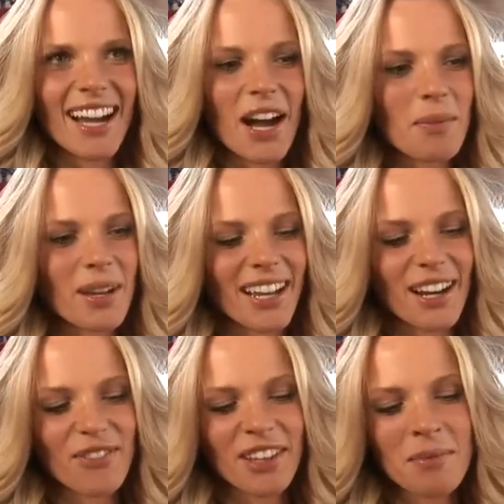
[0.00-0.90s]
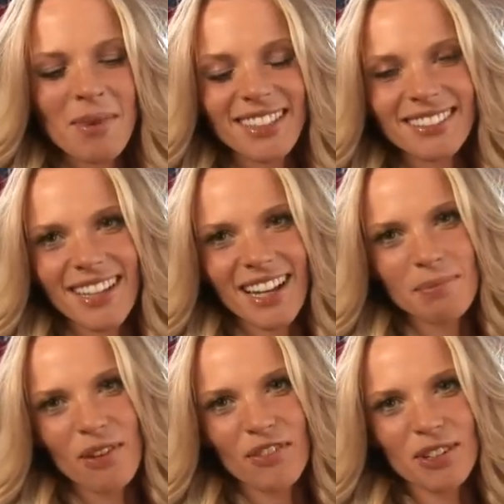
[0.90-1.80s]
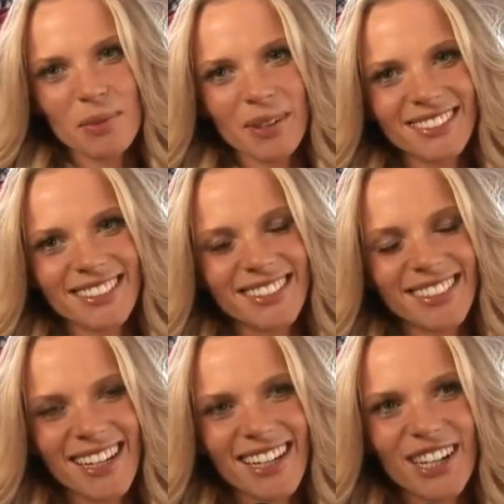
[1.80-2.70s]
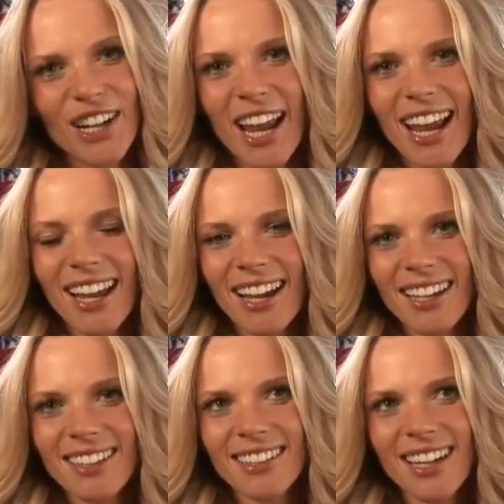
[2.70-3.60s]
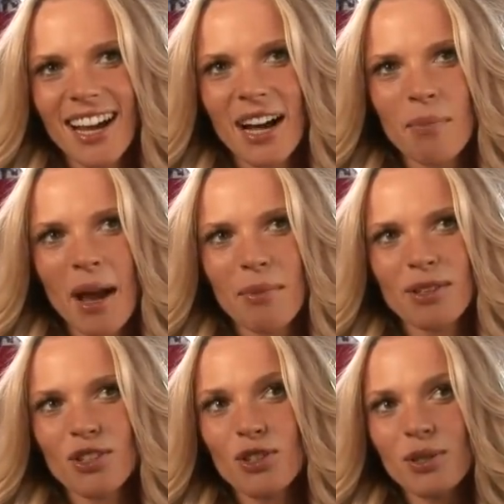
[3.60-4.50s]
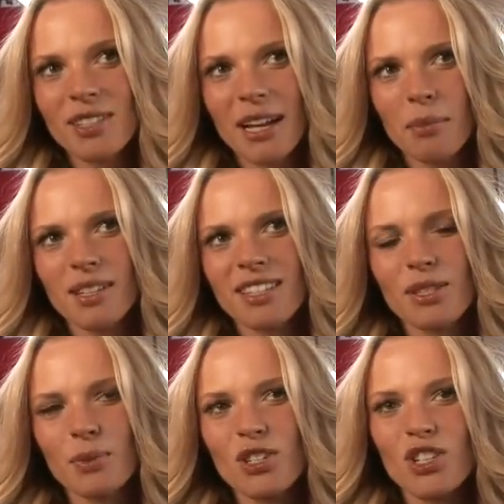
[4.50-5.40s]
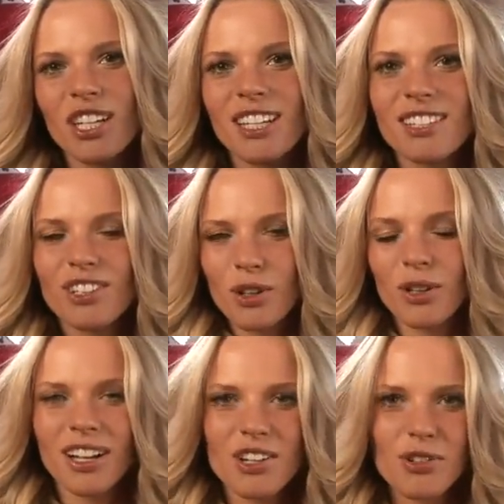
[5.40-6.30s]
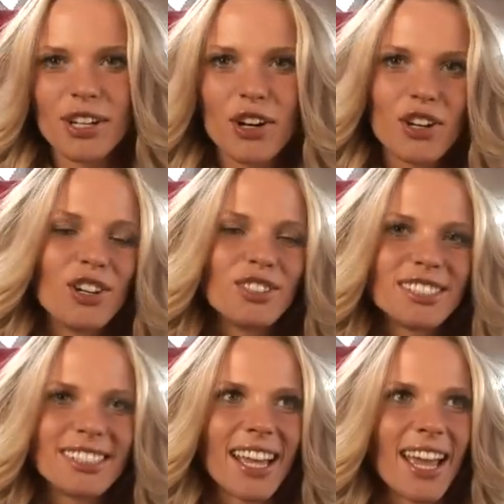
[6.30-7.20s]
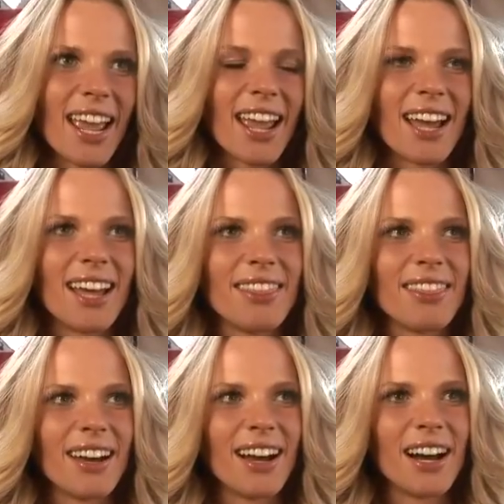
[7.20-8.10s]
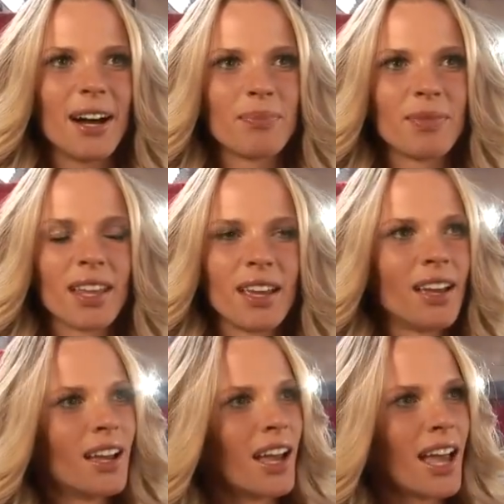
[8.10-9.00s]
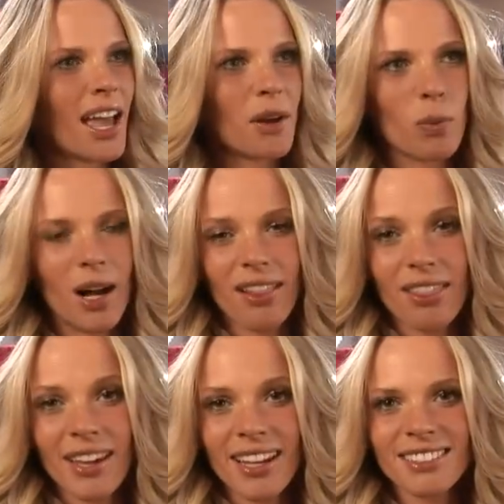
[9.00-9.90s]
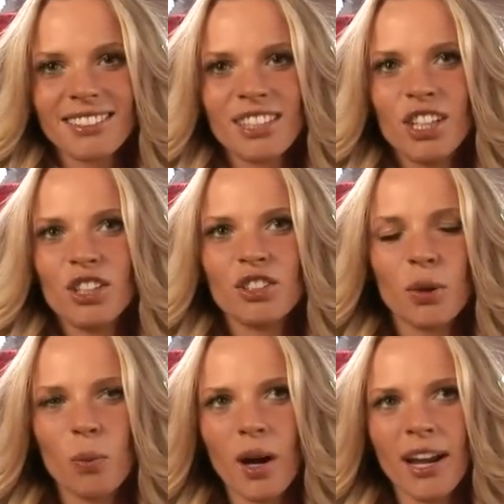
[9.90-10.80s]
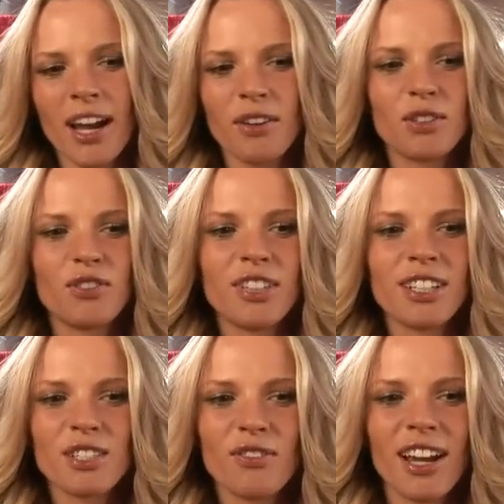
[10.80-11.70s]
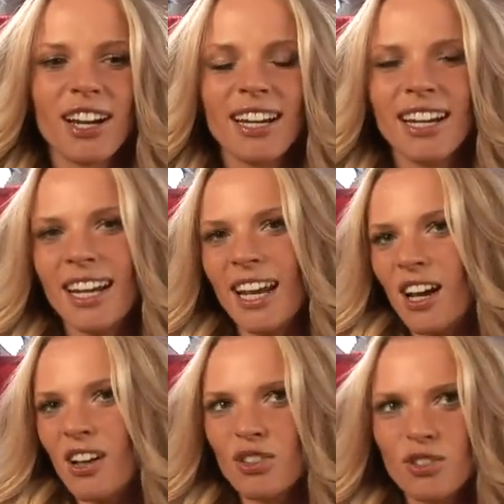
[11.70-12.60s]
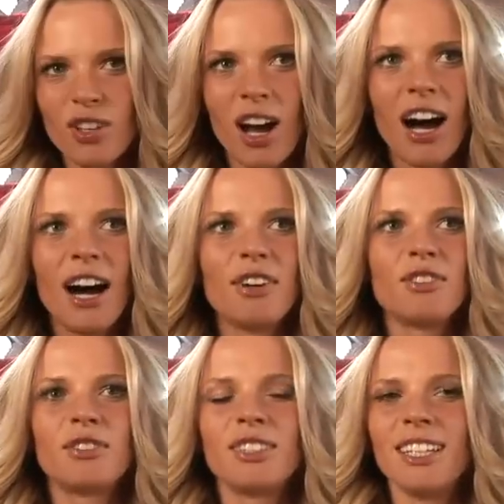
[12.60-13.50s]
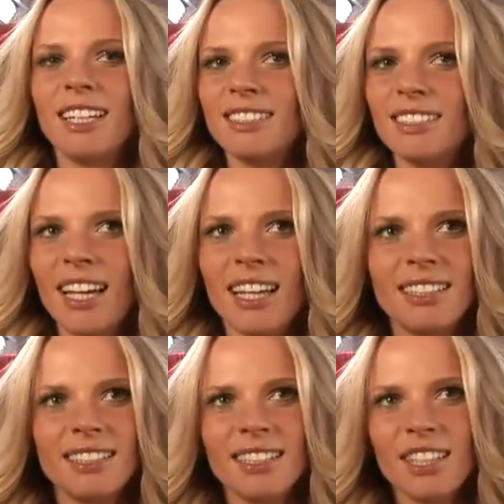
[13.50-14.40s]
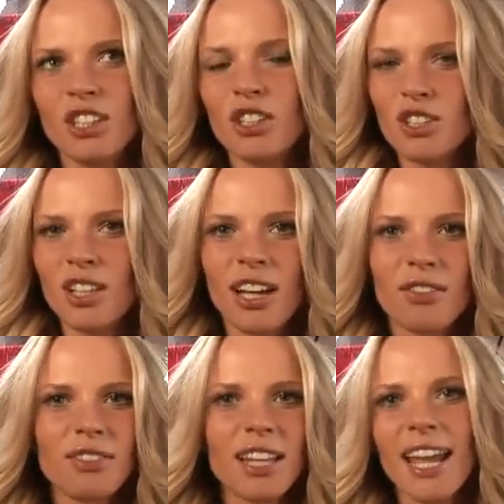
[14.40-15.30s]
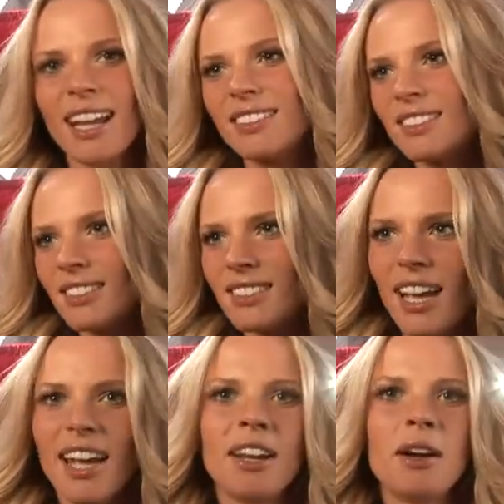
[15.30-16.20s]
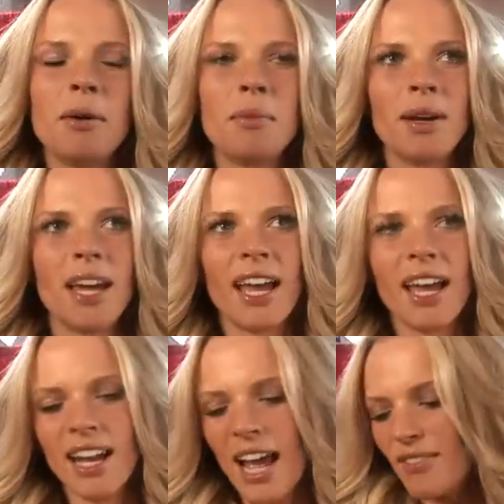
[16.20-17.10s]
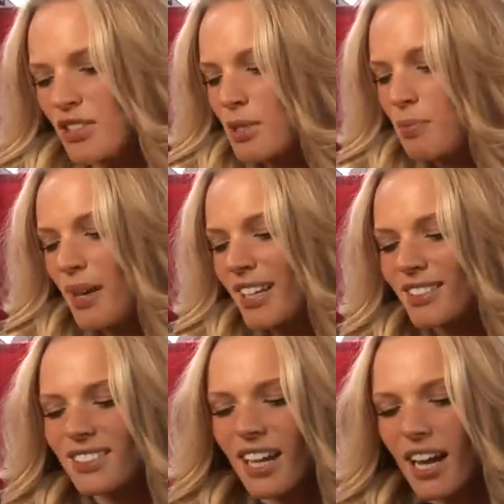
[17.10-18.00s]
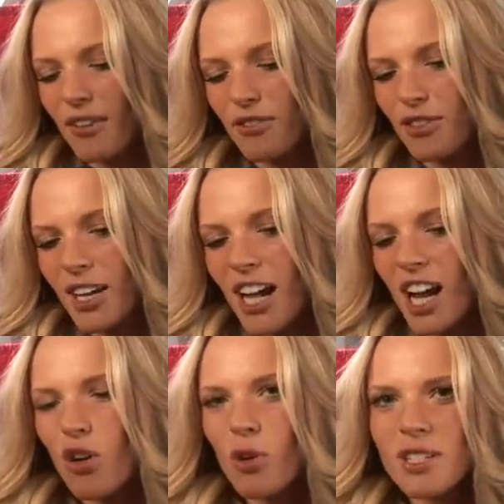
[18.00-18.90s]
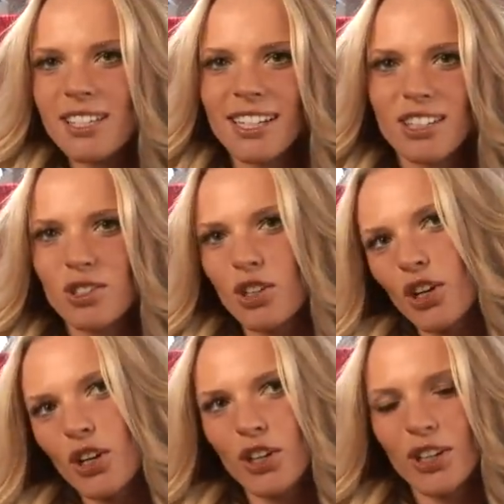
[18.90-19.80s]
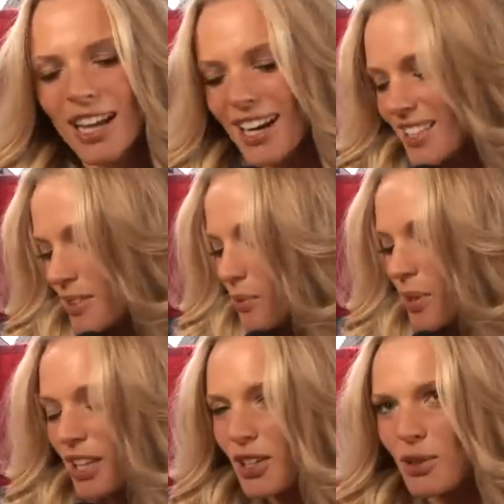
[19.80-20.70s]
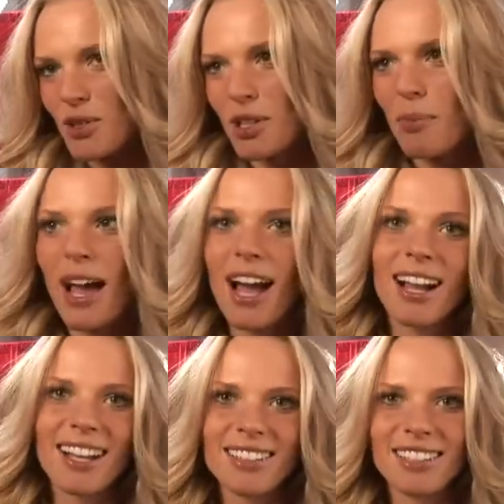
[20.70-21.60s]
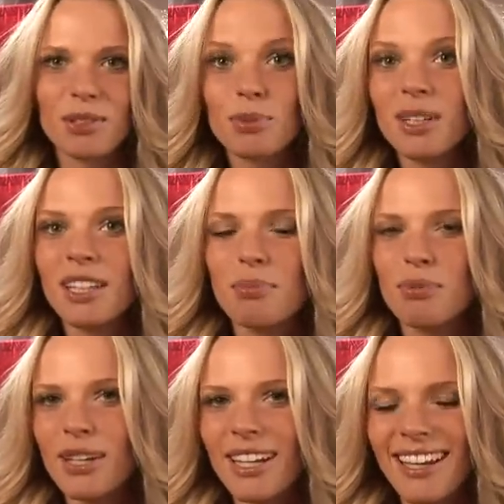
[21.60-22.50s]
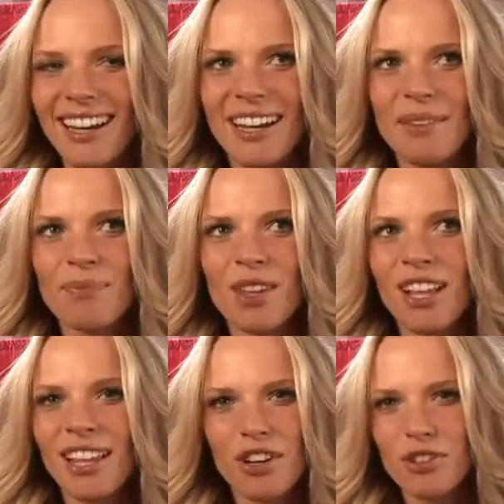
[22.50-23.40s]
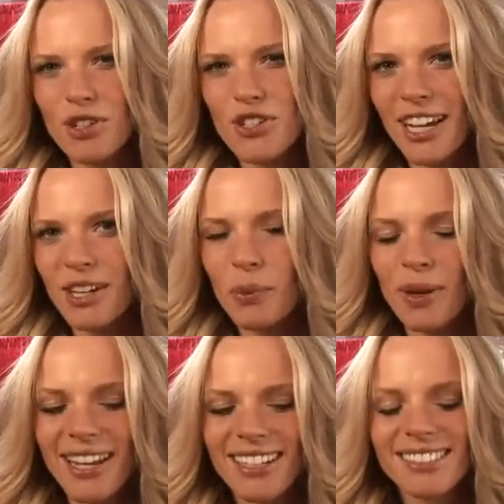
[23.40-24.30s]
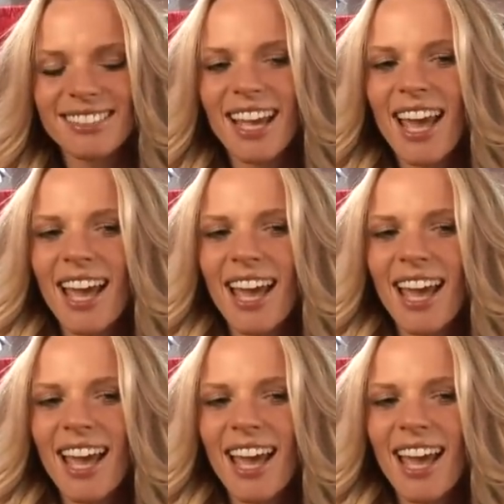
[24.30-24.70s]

Oh my God, I feel amazing. I got my first wings this year, and I'm in two segments, which is called Country Girls and Wild Things. So one outfit is very soft, and you know, there's a lot of lace and denim, and I have this big kind of corsety skirt that is really huge in the back, and this really pretty like crocheted wings.